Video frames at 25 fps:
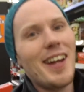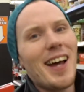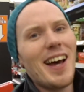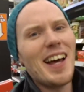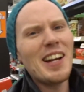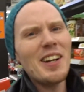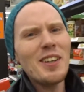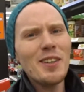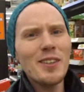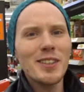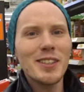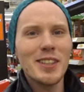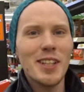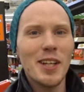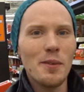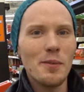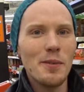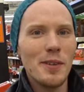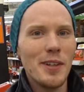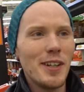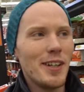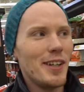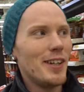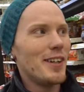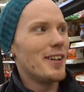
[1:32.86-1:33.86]
I noticed
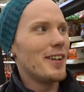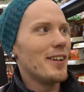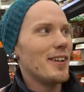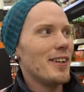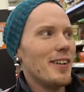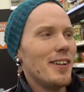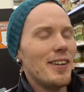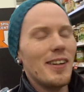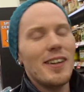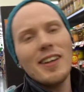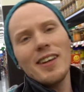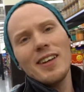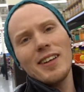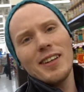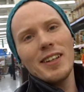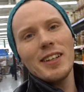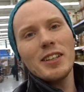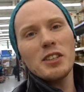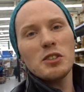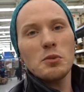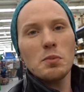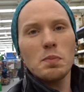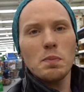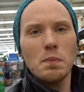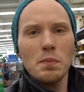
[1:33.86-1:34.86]
coming in here that
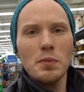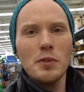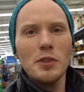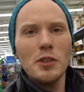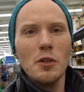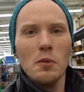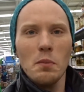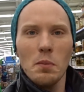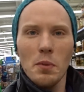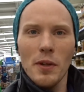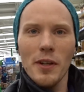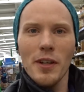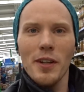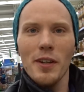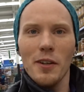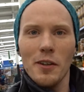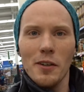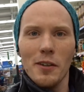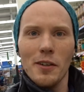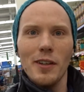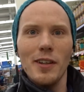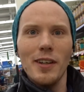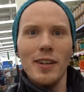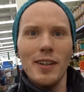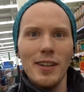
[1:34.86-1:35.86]
it's still pretty
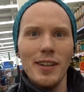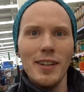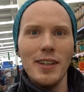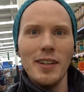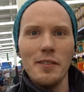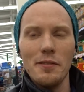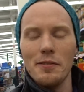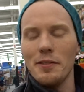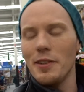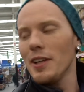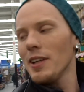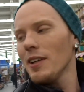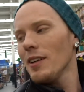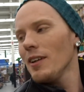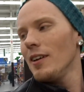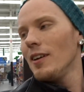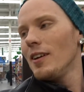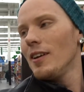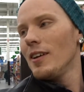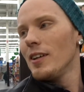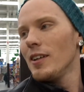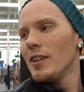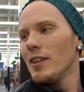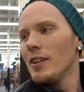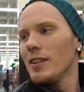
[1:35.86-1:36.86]
early in the evening,
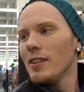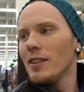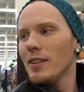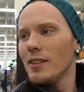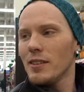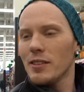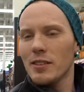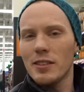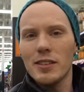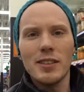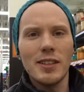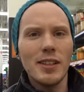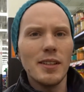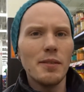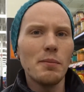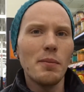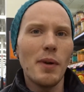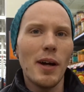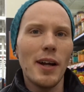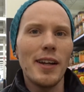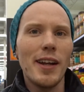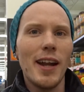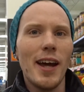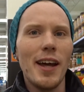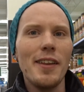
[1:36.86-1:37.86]
it's
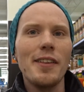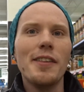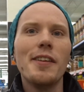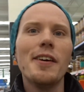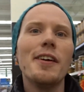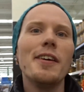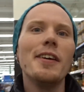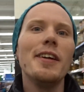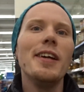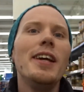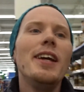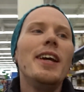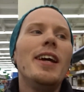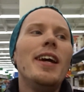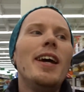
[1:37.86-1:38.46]
about 9:30,